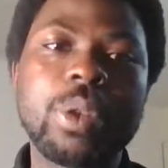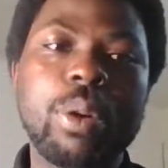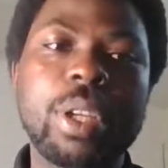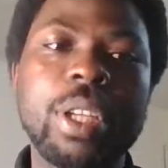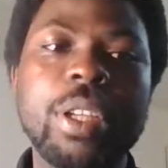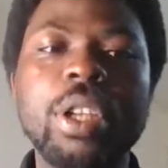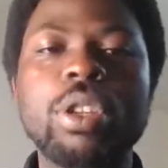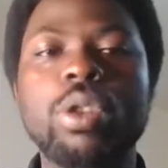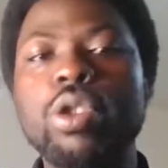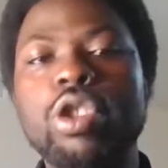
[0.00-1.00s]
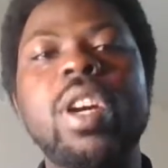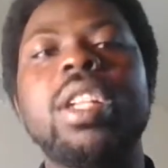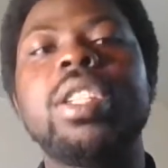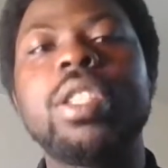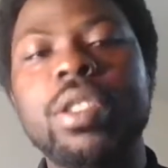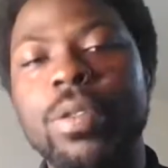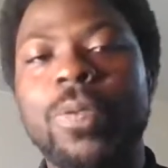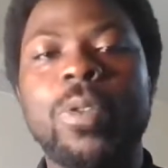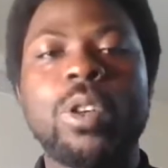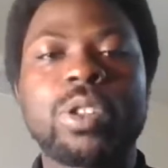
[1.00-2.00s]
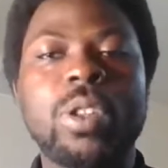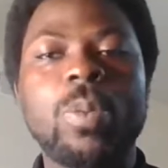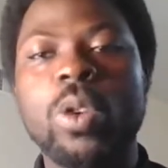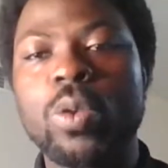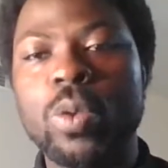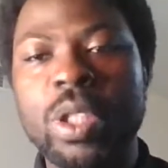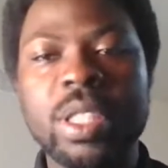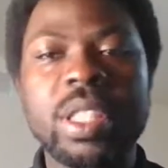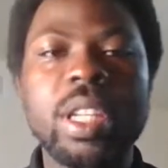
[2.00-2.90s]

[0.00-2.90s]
Okay, so usually for someone who is